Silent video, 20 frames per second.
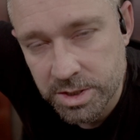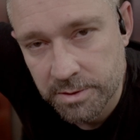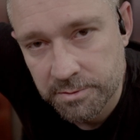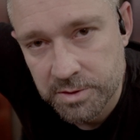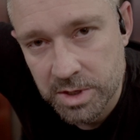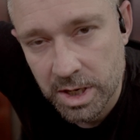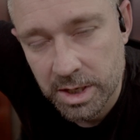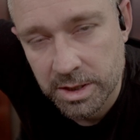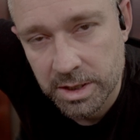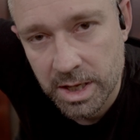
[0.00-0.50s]
you've
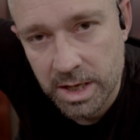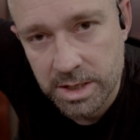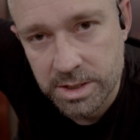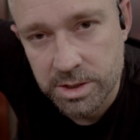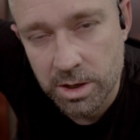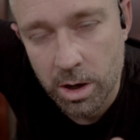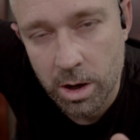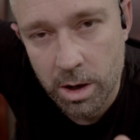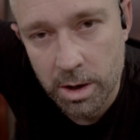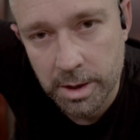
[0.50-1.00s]
done this,
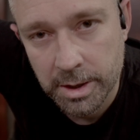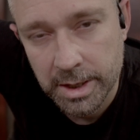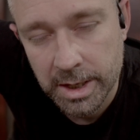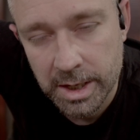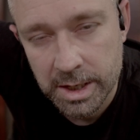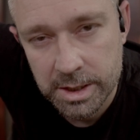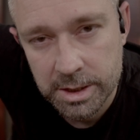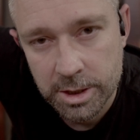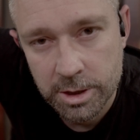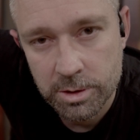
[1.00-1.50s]
all you
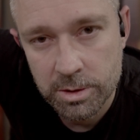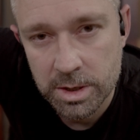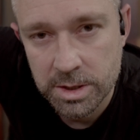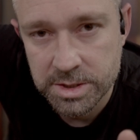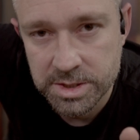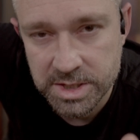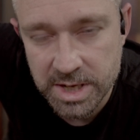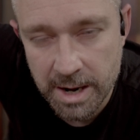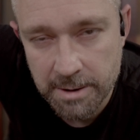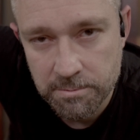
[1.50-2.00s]
need to do is
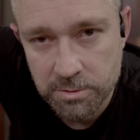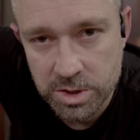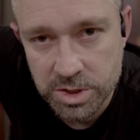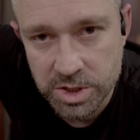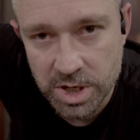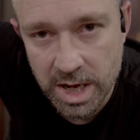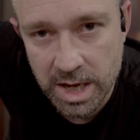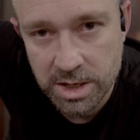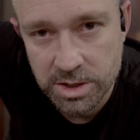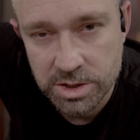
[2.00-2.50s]
save the
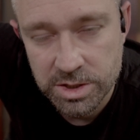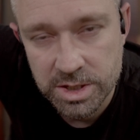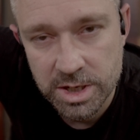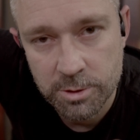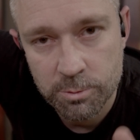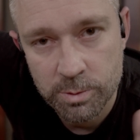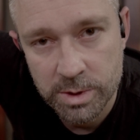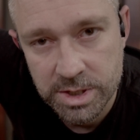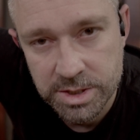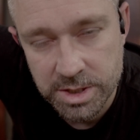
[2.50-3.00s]
changes
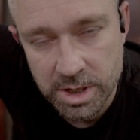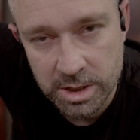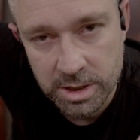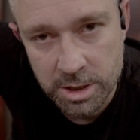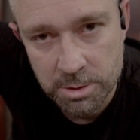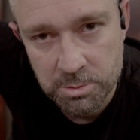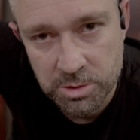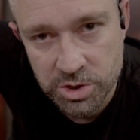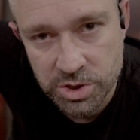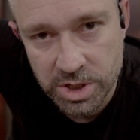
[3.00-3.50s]
and restart
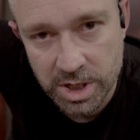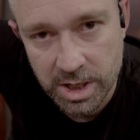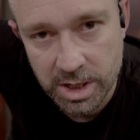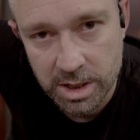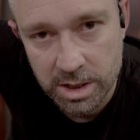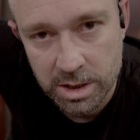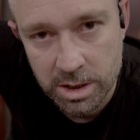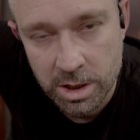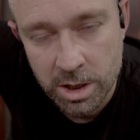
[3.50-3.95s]
the machine.